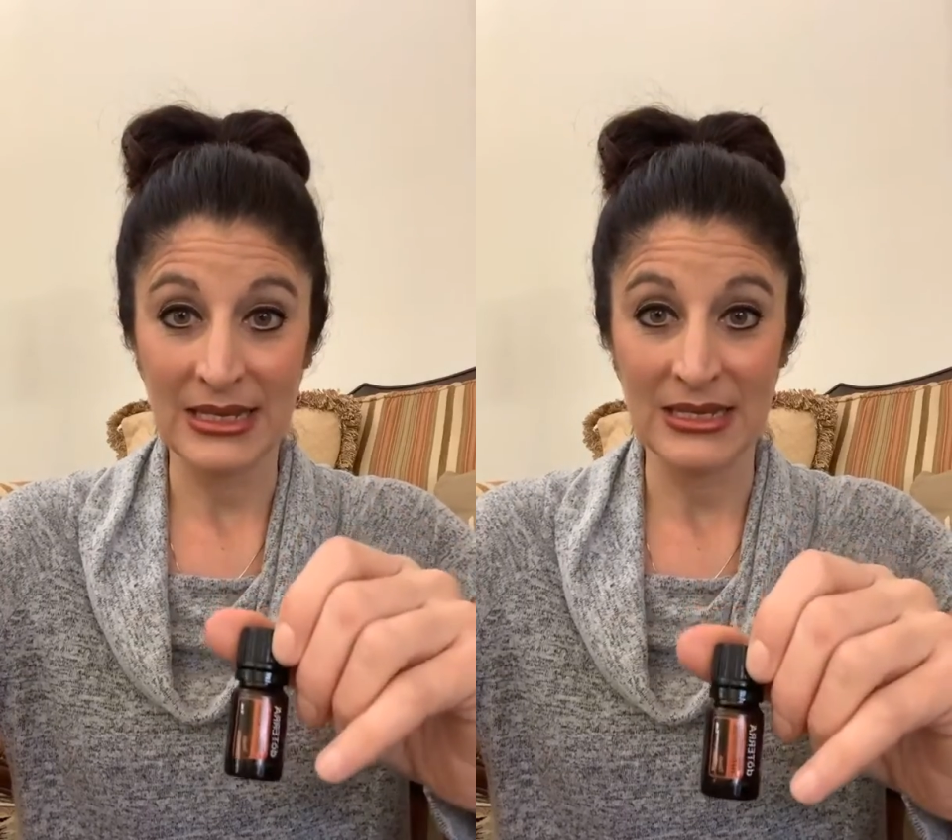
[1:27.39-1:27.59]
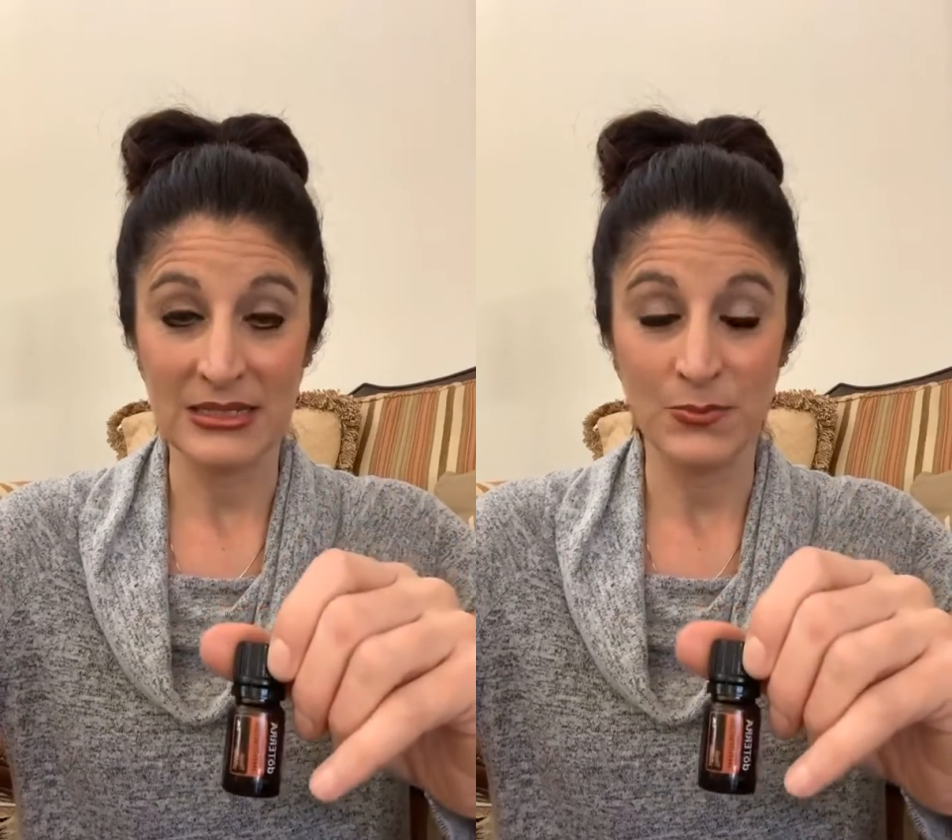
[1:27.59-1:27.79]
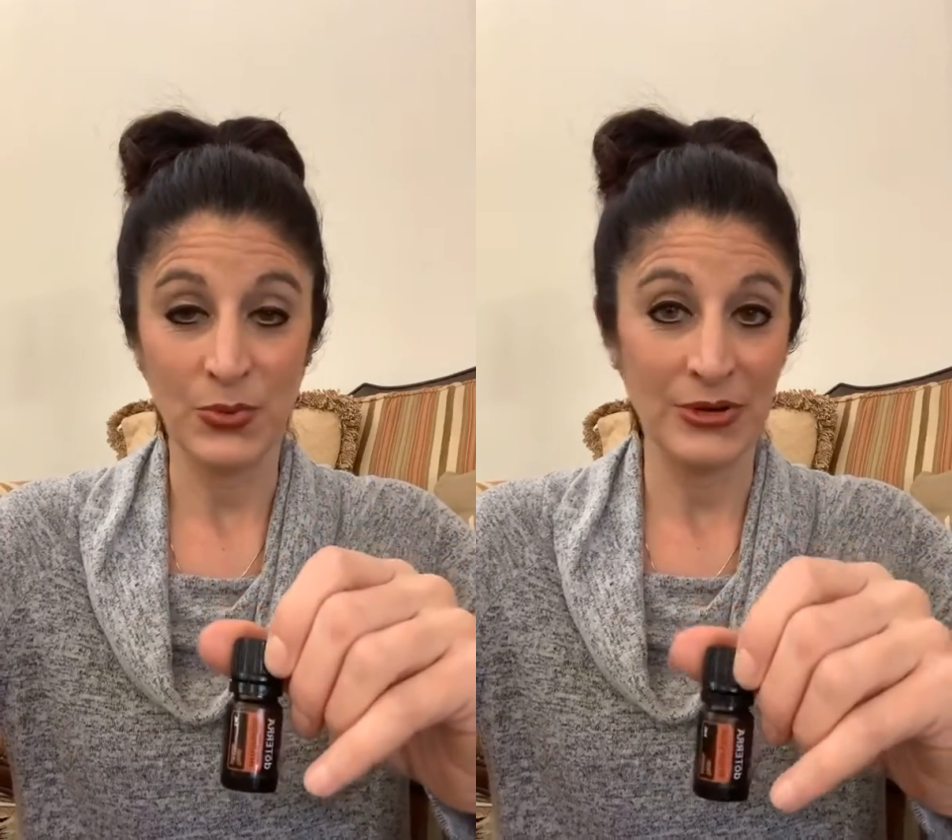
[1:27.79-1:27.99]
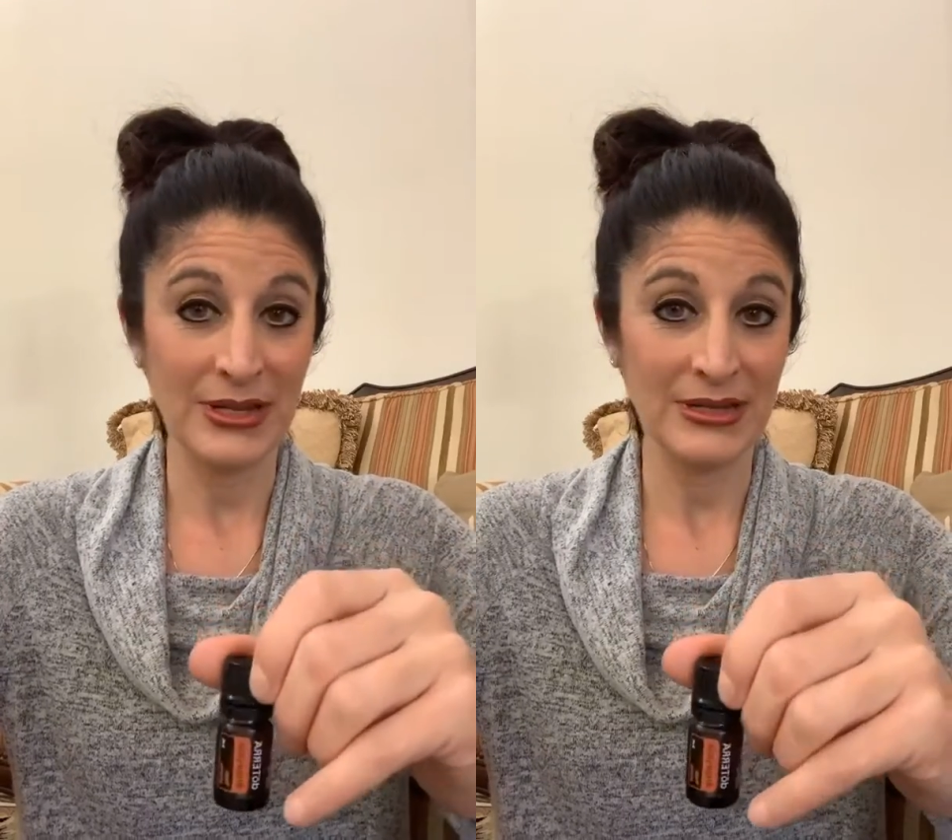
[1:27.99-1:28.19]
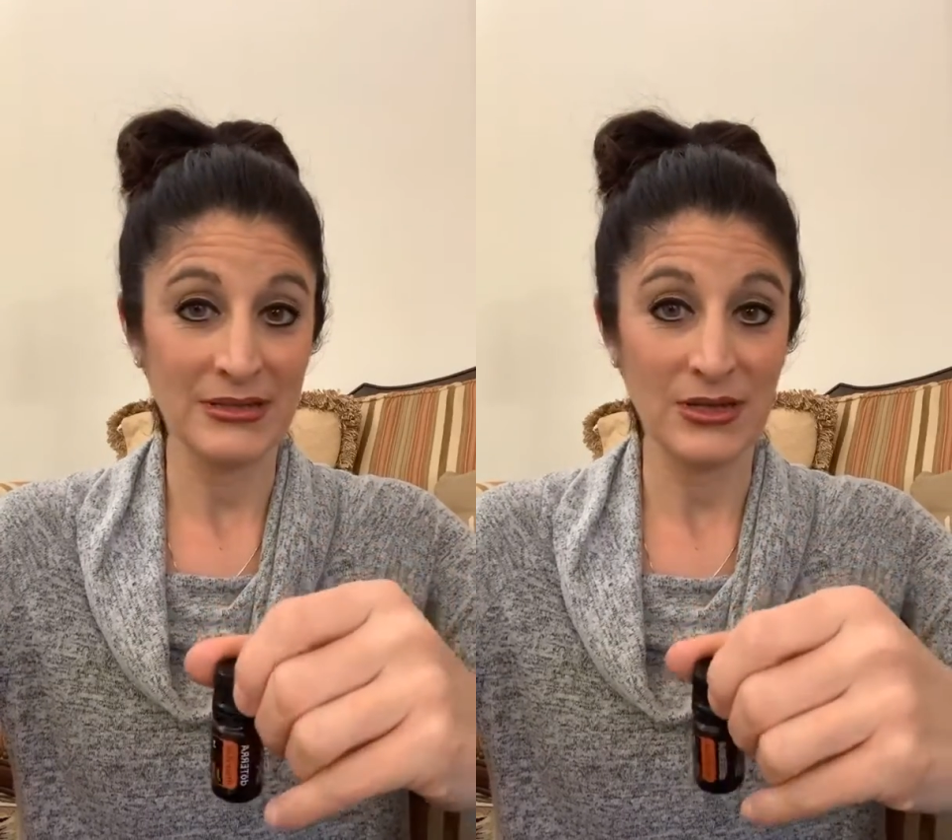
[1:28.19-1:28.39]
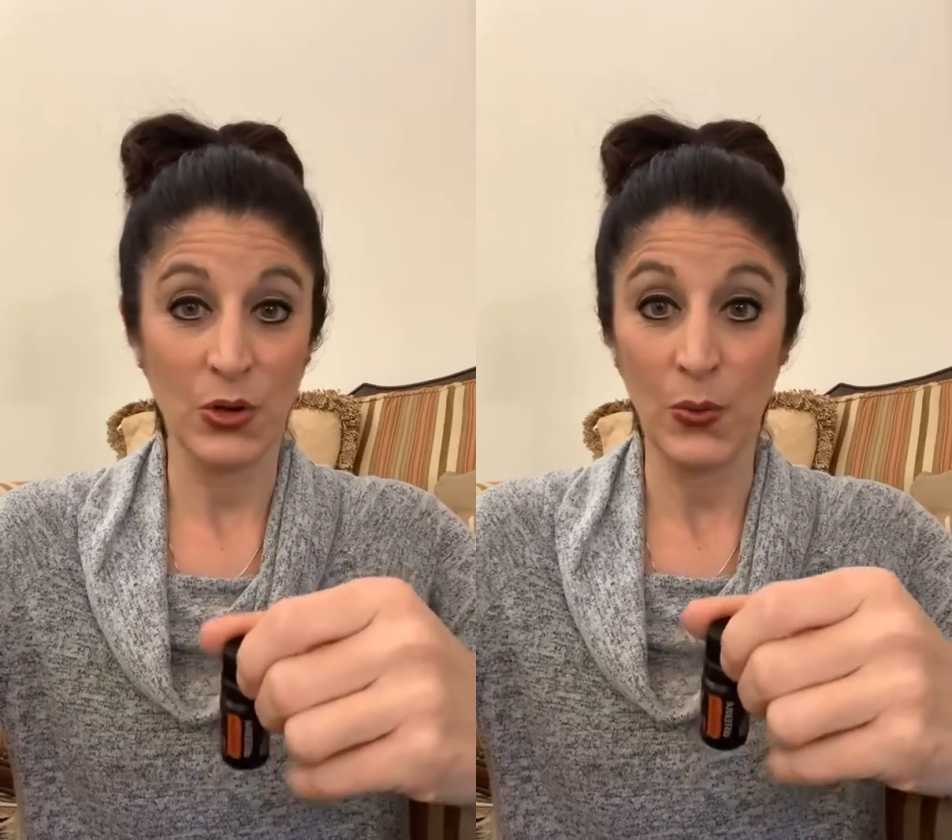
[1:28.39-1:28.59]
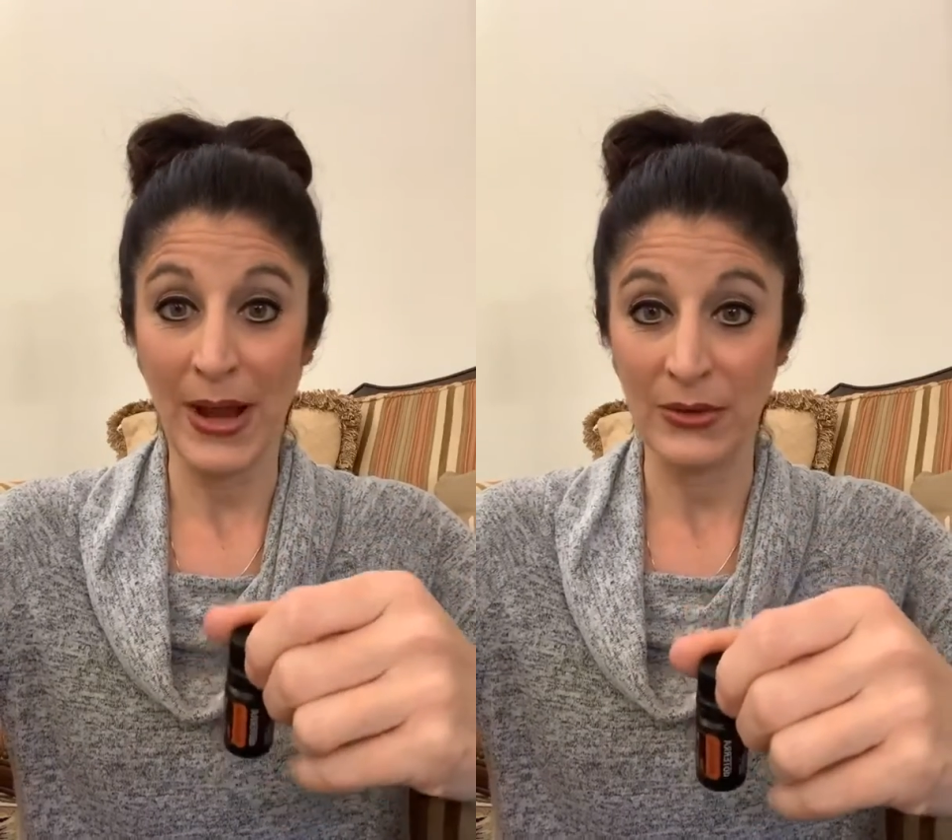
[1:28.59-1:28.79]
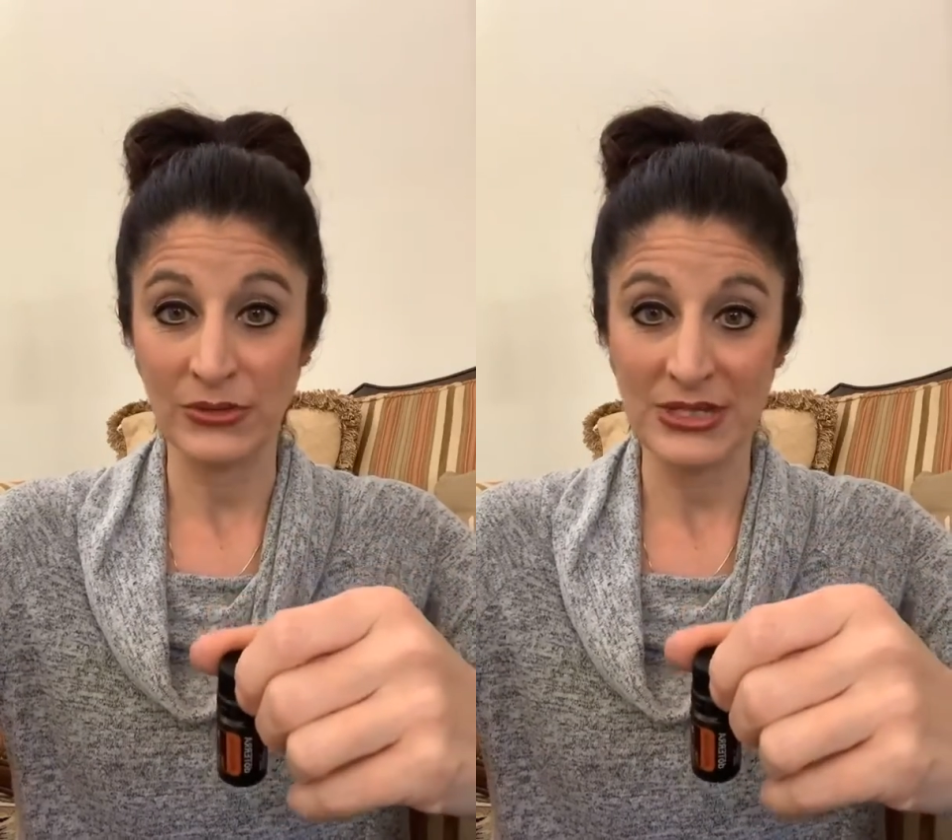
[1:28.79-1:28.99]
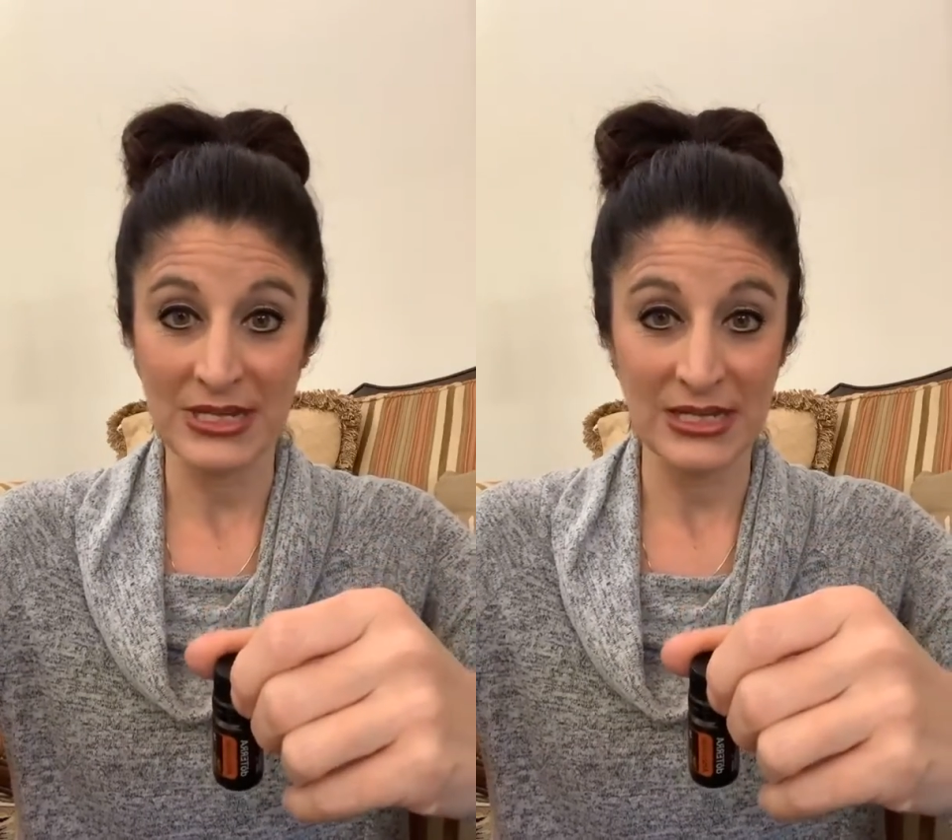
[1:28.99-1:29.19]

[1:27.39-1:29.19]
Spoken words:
It brings a grounding